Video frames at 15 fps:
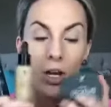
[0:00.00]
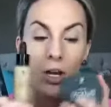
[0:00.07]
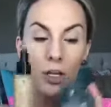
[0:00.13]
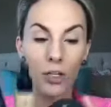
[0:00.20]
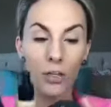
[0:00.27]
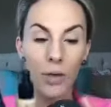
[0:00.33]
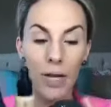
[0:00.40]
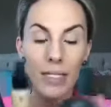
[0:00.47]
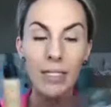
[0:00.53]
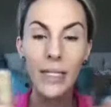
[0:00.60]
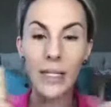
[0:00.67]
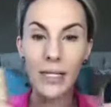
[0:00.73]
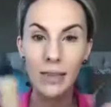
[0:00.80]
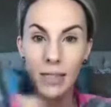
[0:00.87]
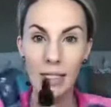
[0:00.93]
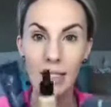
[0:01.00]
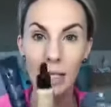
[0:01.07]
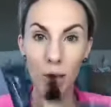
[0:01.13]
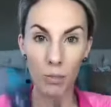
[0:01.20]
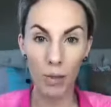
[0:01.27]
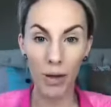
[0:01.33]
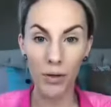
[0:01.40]
You guys can get these in
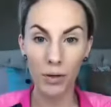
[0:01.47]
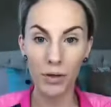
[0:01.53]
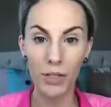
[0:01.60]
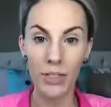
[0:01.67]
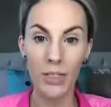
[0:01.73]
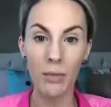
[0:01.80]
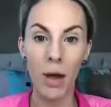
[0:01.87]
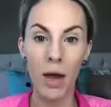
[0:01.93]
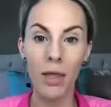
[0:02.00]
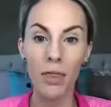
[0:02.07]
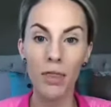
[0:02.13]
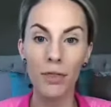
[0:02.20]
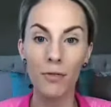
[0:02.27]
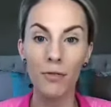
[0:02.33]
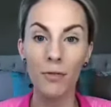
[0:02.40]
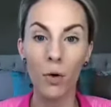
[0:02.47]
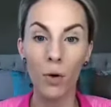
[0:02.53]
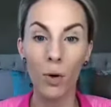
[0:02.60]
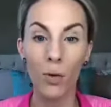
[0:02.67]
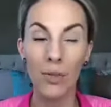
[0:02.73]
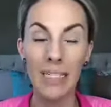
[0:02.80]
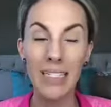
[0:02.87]
a bundle this month for
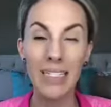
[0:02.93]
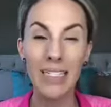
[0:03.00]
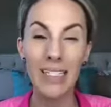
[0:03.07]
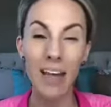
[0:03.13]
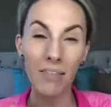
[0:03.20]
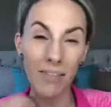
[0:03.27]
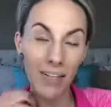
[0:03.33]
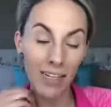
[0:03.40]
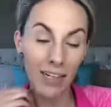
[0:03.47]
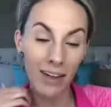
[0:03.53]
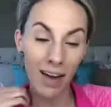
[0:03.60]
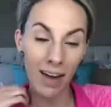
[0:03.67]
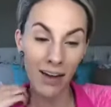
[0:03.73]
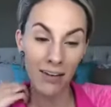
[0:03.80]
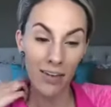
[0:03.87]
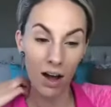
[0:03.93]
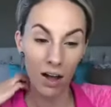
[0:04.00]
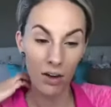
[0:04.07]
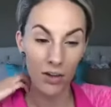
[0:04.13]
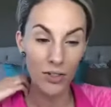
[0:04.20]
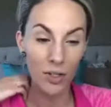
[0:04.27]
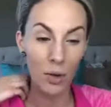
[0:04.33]
only
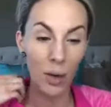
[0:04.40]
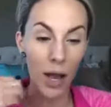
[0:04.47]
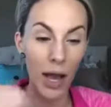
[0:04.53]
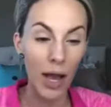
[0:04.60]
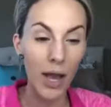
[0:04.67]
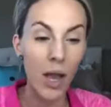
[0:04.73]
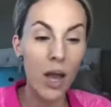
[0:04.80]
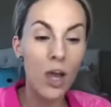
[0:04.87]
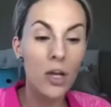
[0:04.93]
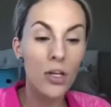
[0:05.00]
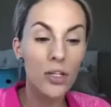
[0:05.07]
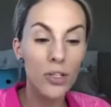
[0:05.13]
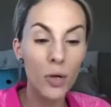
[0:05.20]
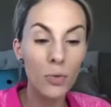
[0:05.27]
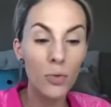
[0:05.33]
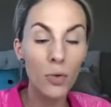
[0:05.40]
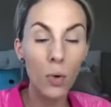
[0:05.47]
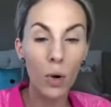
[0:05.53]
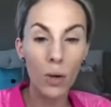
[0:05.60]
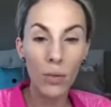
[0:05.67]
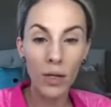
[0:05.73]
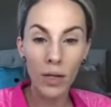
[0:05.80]
$79, okay? So
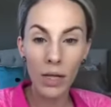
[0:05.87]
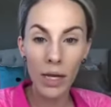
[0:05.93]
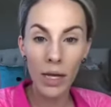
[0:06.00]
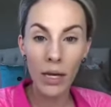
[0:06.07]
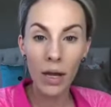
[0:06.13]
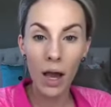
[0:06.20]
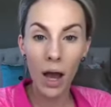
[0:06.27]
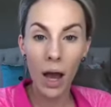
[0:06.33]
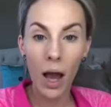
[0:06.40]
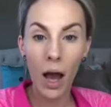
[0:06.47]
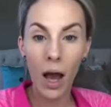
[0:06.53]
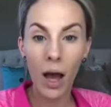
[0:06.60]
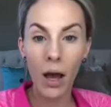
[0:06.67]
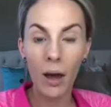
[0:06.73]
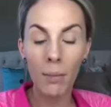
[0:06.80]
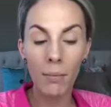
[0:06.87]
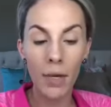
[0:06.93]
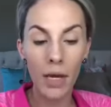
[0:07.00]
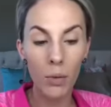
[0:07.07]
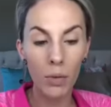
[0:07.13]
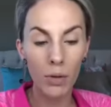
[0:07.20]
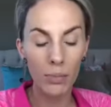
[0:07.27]
normally
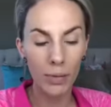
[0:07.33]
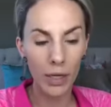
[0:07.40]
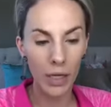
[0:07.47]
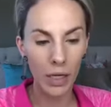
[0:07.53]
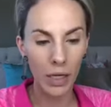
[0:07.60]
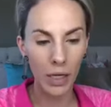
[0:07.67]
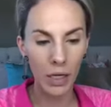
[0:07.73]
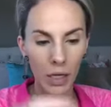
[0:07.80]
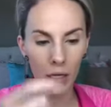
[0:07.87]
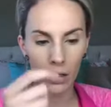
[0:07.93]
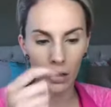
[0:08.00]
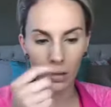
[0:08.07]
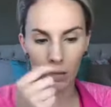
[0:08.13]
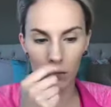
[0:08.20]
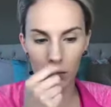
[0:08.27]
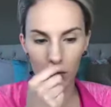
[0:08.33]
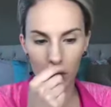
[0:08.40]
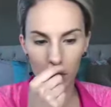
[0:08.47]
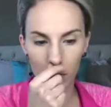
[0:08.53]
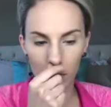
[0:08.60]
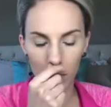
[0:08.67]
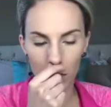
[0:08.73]
it would be,
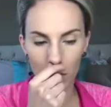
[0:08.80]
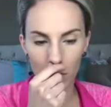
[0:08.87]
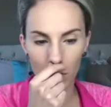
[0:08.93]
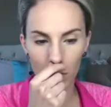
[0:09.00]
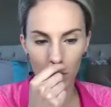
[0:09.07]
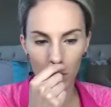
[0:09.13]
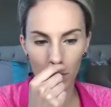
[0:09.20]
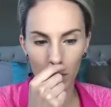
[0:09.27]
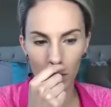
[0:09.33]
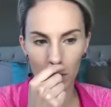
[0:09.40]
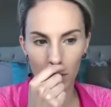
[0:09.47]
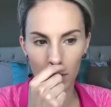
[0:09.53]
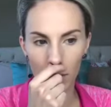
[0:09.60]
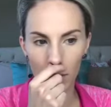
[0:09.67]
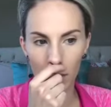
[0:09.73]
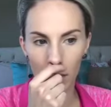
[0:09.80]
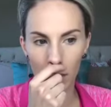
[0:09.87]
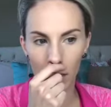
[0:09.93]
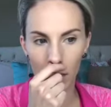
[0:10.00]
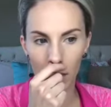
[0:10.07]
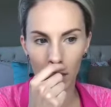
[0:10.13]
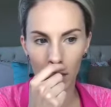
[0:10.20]
oh gosh, what would it be?
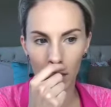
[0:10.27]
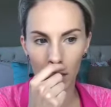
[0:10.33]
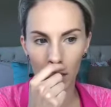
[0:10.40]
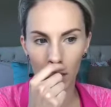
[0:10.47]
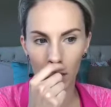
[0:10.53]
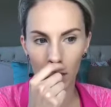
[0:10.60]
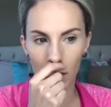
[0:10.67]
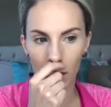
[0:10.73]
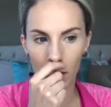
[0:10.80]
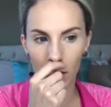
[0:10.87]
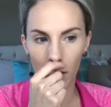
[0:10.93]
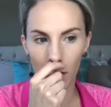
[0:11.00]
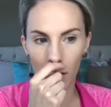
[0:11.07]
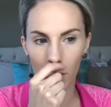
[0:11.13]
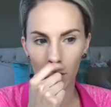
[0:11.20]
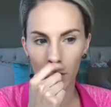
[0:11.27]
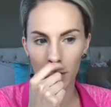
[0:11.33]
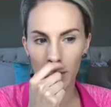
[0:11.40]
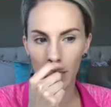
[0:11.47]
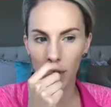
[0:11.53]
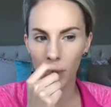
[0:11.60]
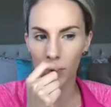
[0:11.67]
79. I want to
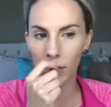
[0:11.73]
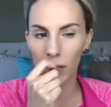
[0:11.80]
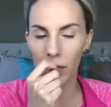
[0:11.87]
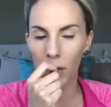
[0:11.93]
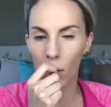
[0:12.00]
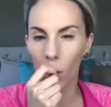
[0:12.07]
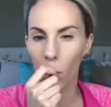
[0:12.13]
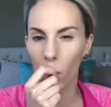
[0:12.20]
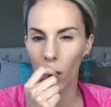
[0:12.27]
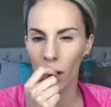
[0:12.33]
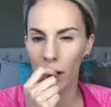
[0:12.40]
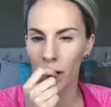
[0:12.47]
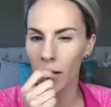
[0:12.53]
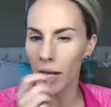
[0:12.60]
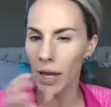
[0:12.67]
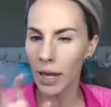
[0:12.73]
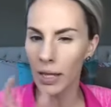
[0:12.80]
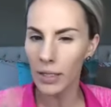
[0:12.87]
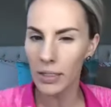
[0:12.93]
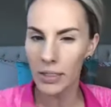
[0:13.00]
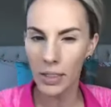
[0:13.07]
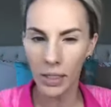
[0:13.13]
say it would be like
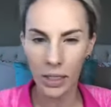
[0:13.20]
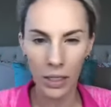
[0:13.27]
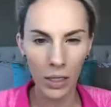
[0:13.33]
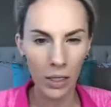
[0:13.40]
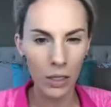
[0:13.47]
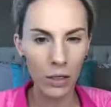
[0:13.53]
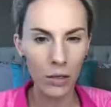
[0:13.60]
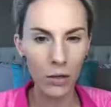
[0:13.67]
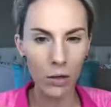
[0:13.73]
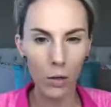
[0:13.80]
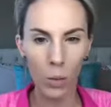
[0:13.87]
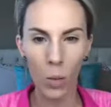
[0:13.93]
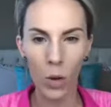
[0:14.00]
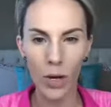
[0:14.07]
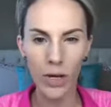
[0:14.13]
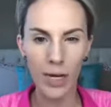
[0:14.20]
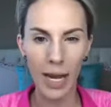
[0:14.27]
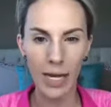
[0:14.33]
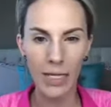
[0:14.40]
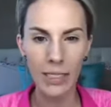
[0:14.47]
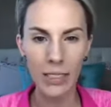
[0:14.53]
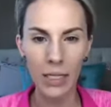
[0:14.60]
118 or
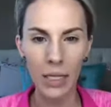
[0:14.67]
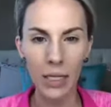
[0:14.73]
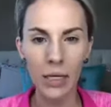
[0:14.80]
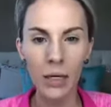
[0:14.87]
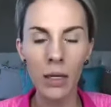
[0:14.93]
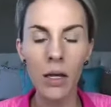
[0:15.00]
119